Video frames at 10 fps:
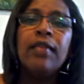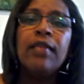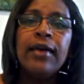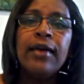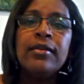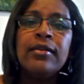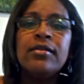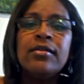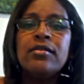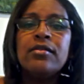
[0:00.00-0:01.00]
That
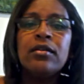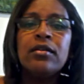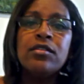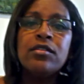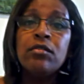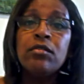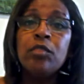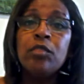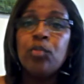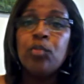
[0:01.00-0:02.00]
is
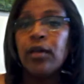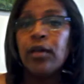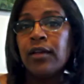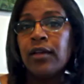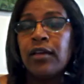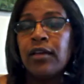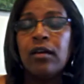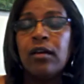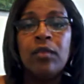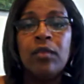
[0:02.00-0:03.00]
considered much more elegant,
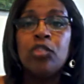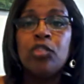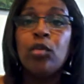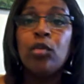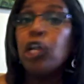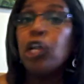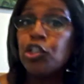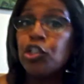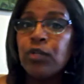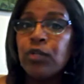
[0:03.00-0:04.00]
much more
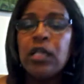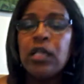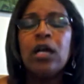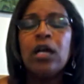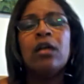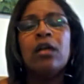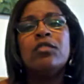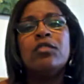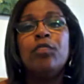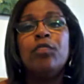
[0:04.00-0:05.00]
luxury.
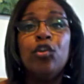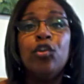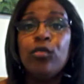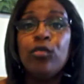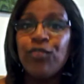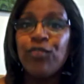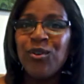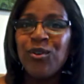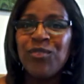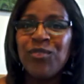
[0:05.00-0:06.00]
It's
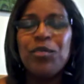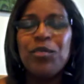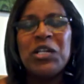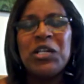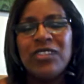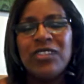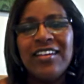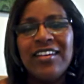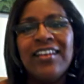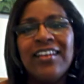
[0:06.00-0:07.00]
beautiful for picture
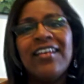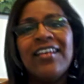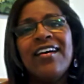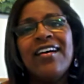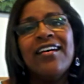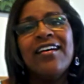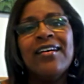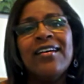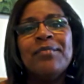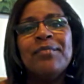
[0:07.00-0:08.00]
taking.
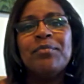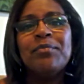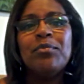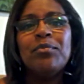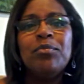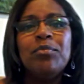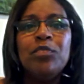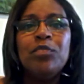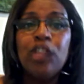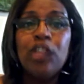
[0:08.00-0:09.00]
Um,
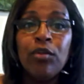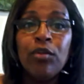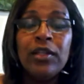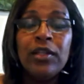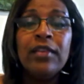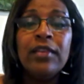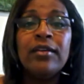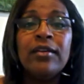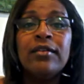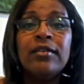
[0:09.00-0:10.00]
Generally,
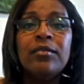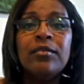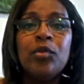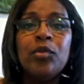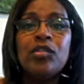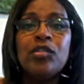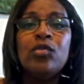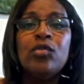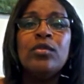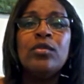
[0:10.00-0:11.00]
the
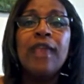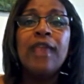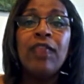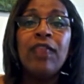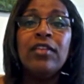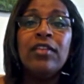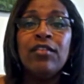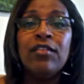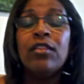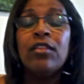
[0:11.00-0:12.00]
person who is having
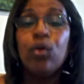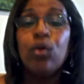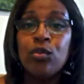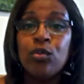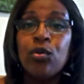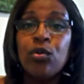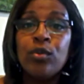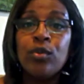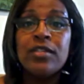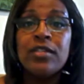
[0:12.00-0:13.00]
the event, the host or
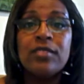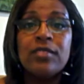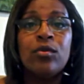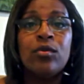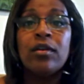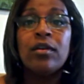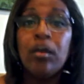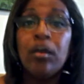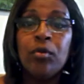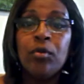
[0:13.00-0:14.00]
hostess or the
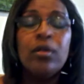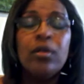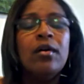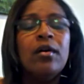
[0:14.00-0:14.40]
couple,